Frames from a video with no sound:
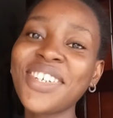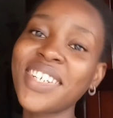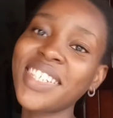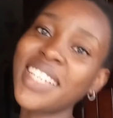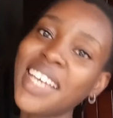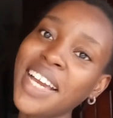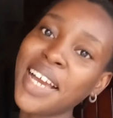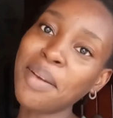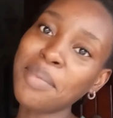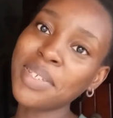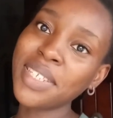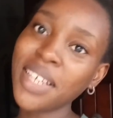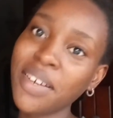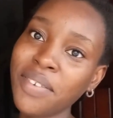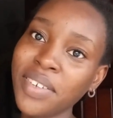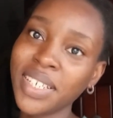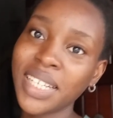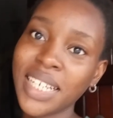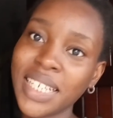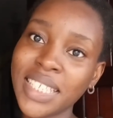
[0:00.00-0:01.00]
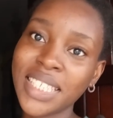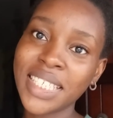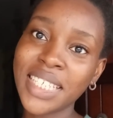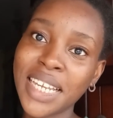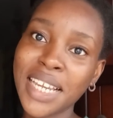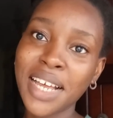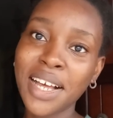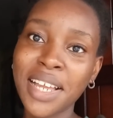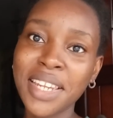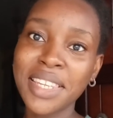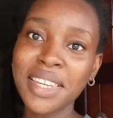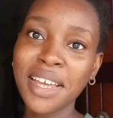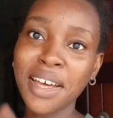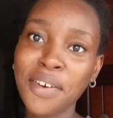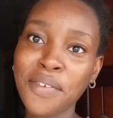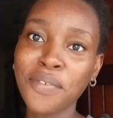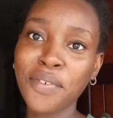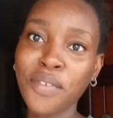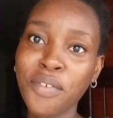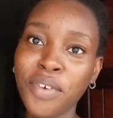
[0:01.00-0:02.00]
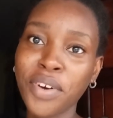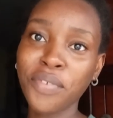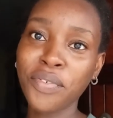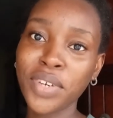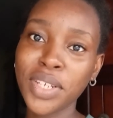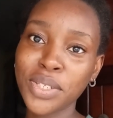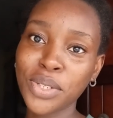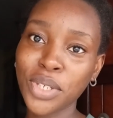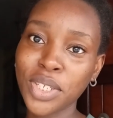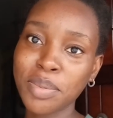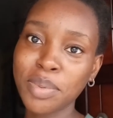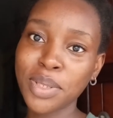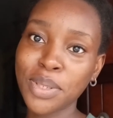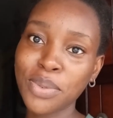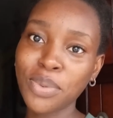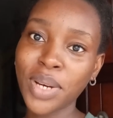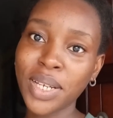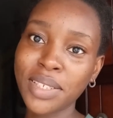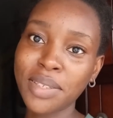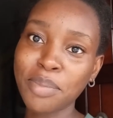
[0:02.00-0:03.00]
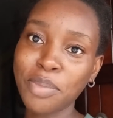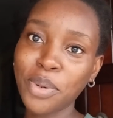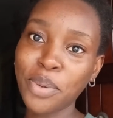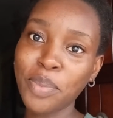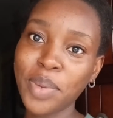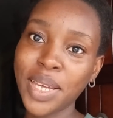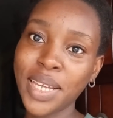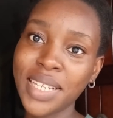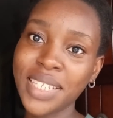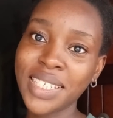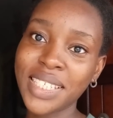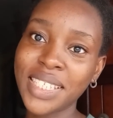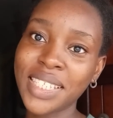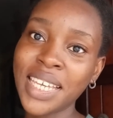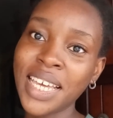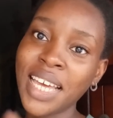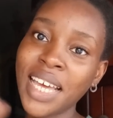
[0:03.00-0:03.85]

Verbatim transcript: she was like, "I'm serving at NAF Reference Hospital at the moment,"